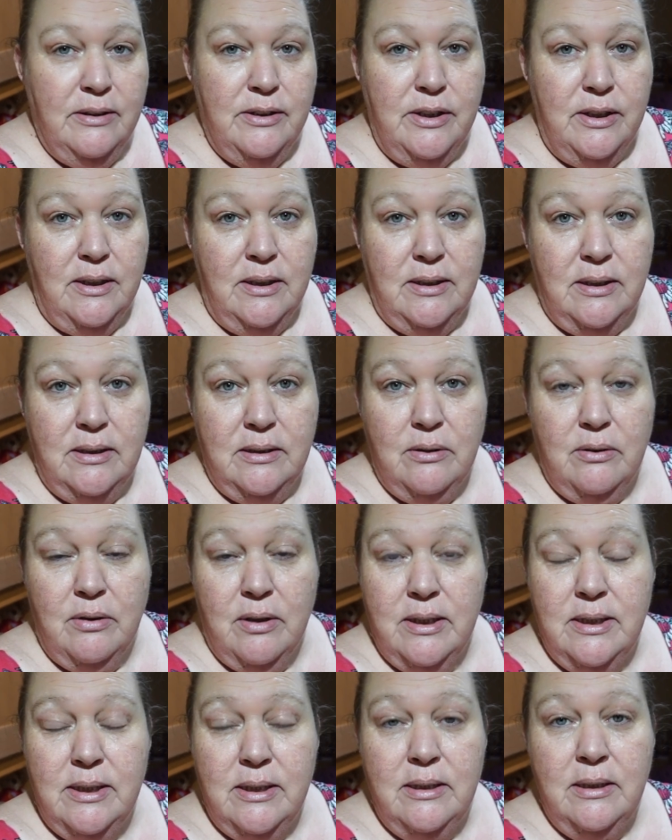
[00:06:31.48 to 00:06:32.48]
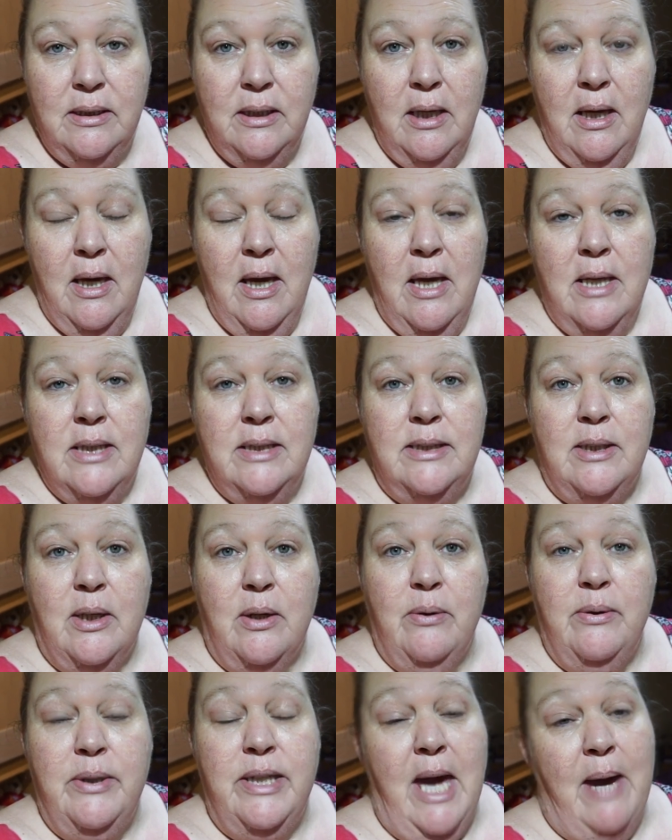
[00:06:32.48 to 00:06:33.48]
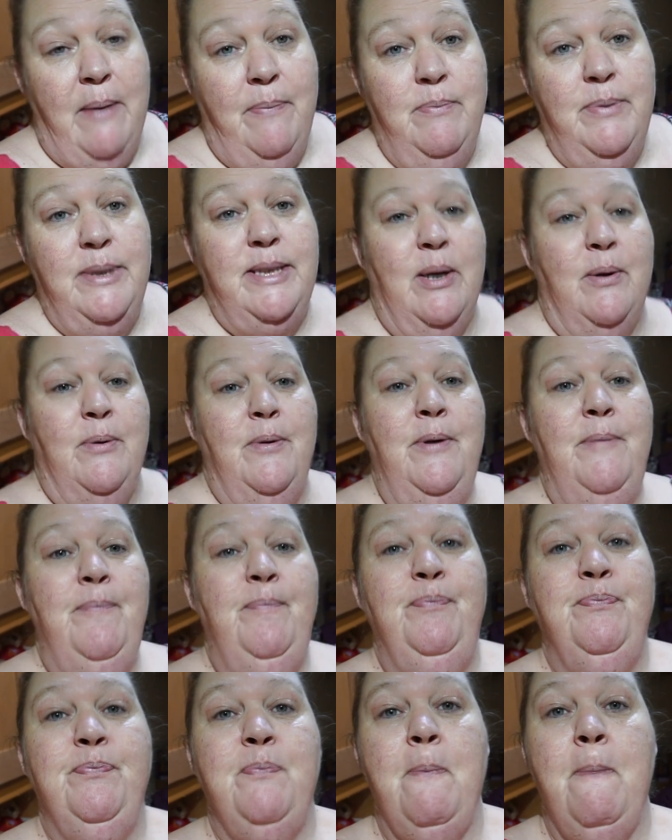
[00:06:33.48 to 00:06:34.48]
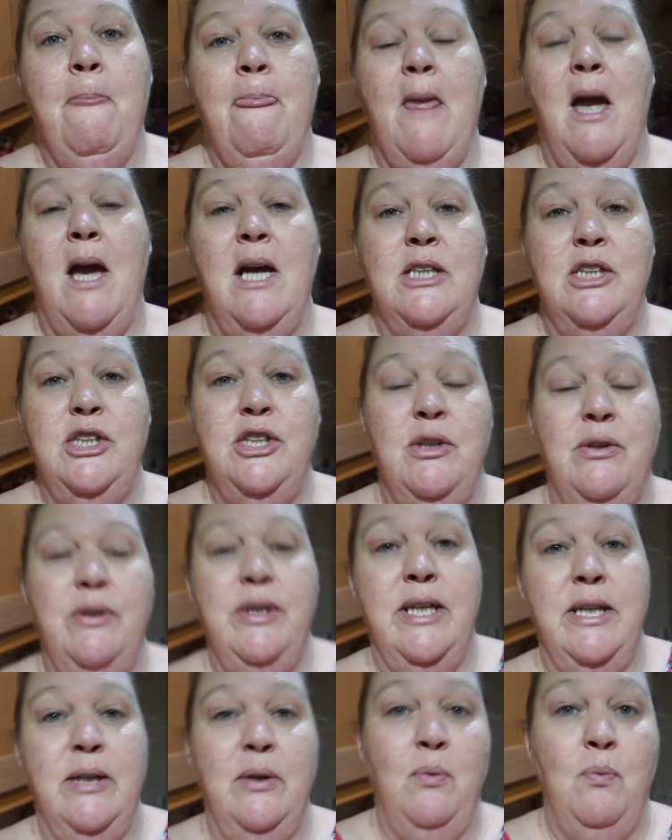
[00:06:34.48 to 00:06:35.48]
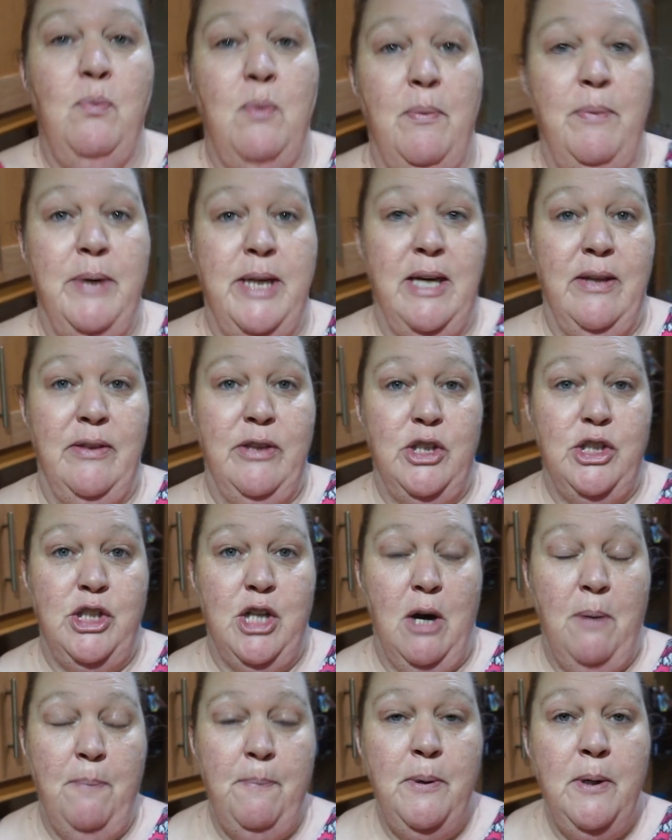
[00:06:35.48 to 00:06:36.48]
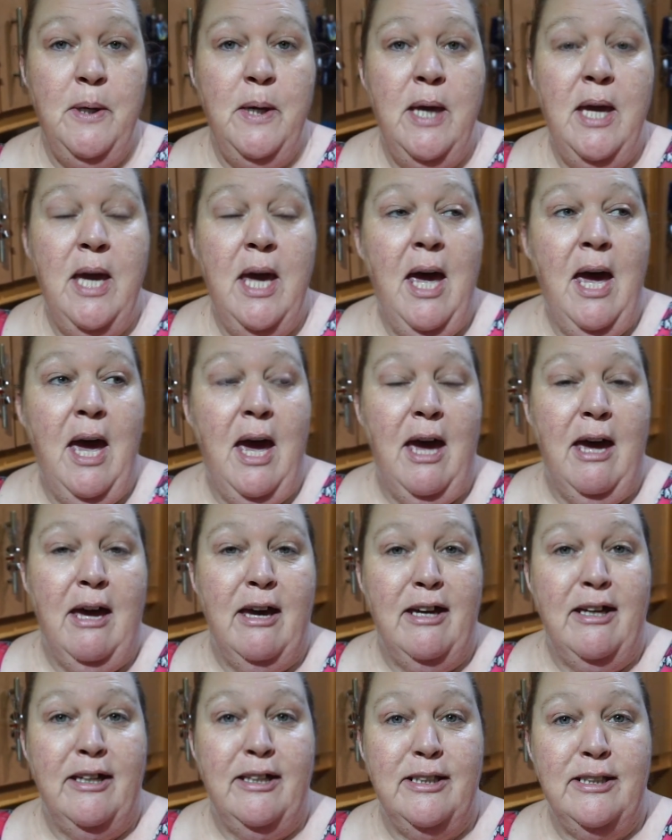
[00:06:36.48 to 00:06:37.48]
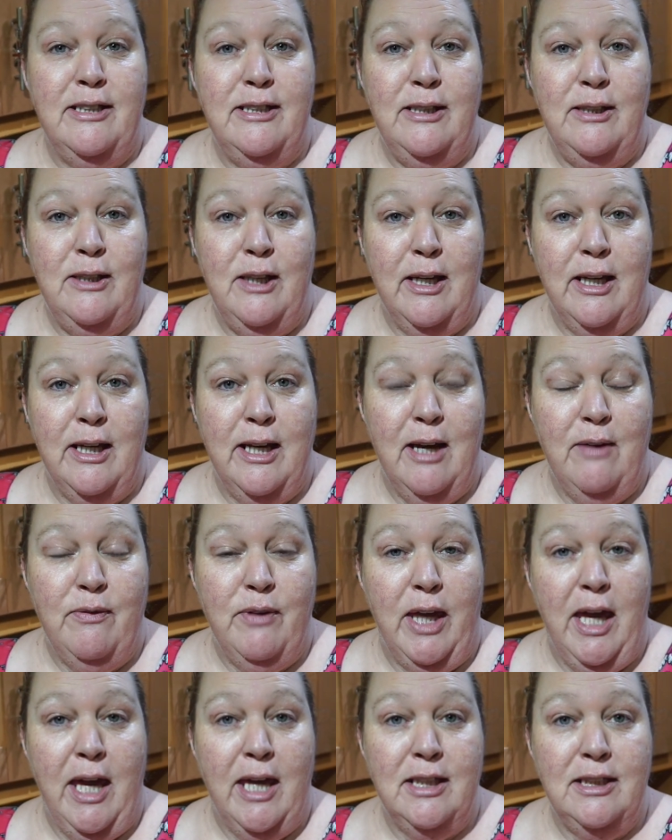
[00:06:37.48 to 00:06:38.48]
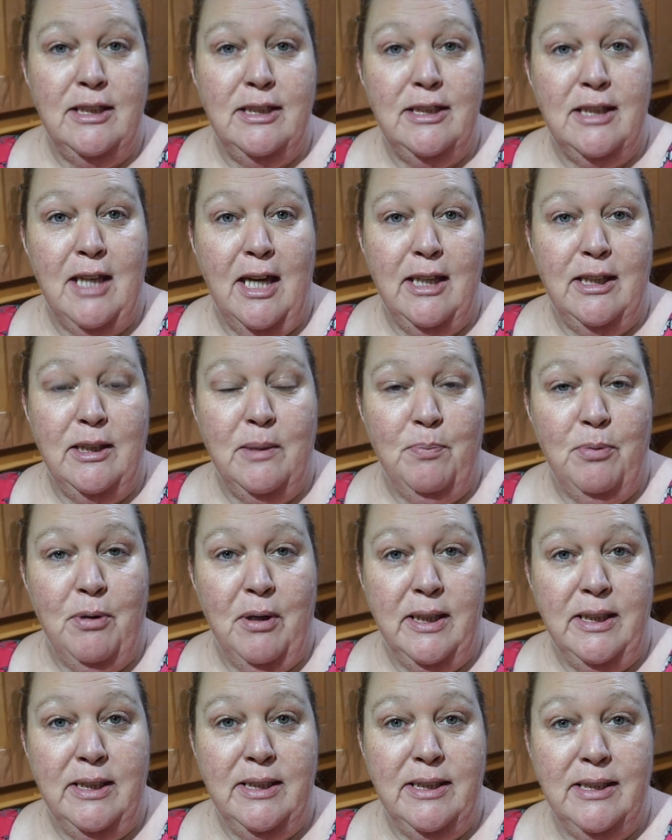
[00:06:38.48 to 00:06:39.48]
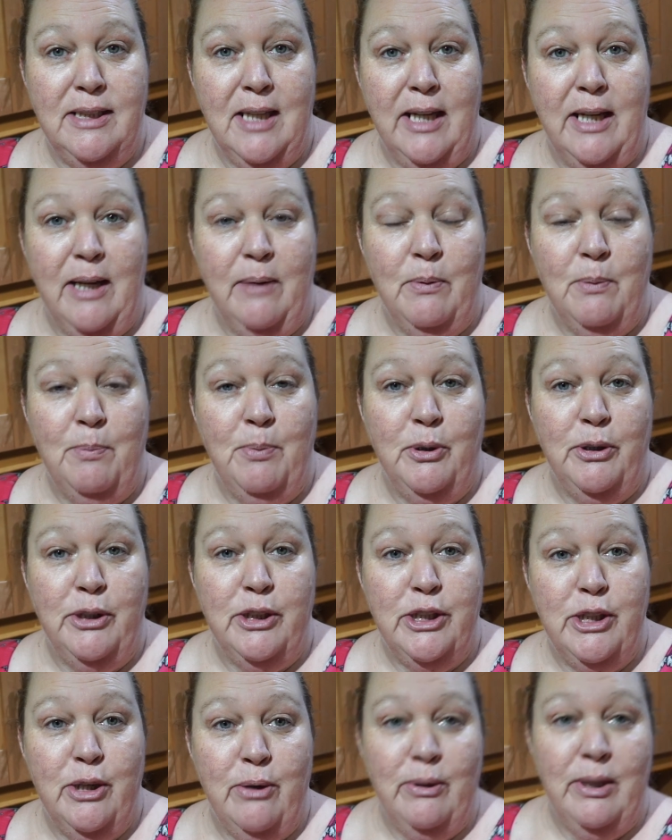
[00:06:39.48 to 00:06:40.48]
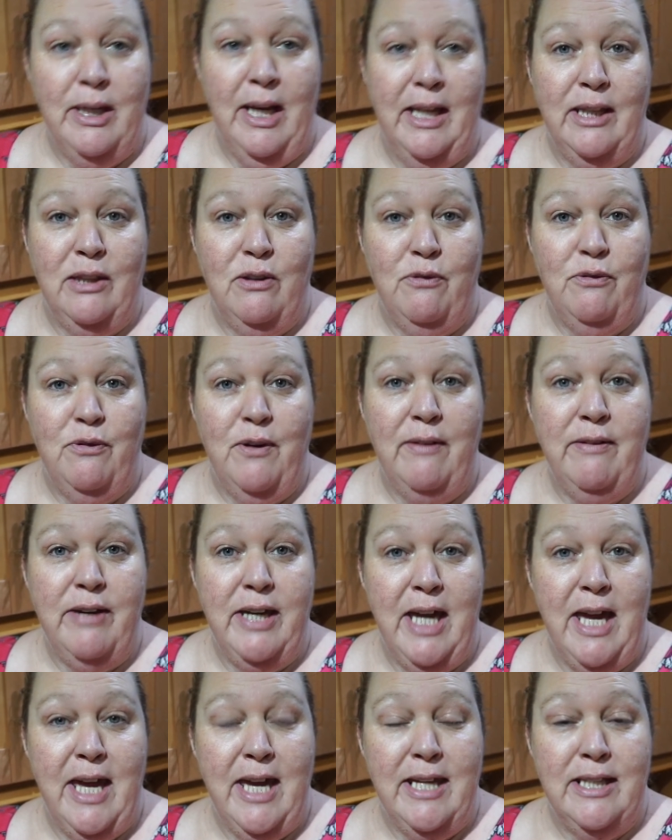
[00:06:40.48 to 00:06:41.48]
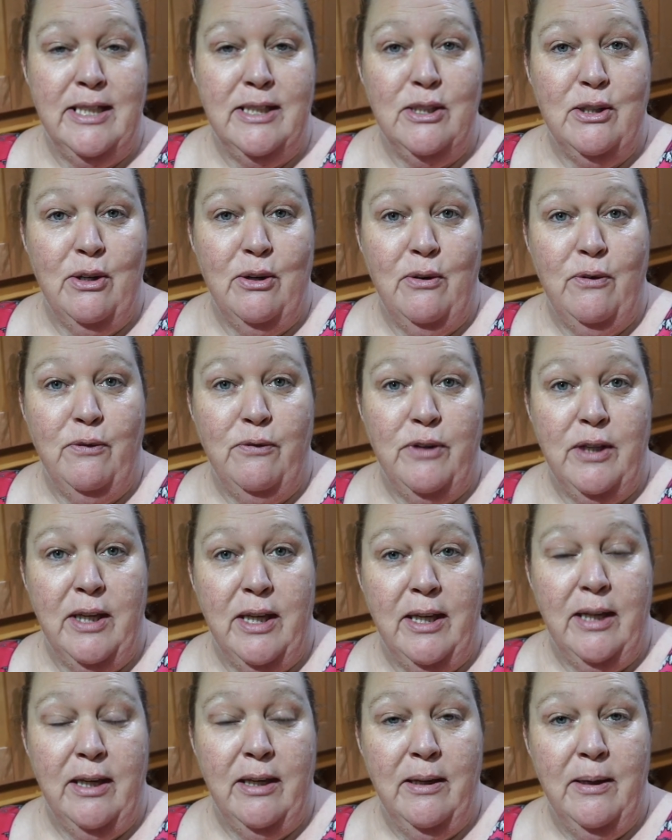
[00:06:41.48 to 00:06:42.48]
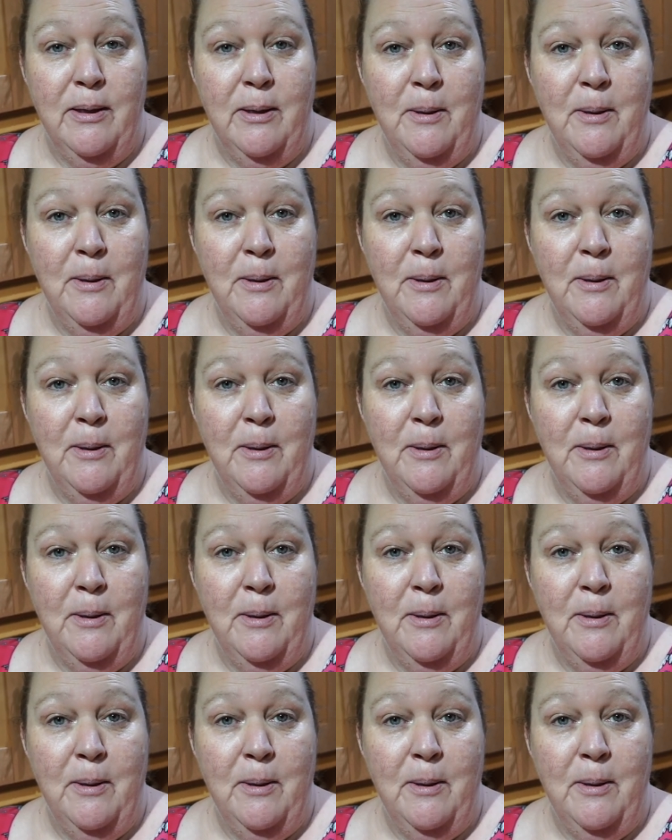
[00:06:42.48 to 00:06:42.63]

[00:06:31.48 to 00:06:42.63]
Jesus Christ. So yeah, so I'll show you what we get in the shop and you can have a guess at the price, and I will put the total at the very end of the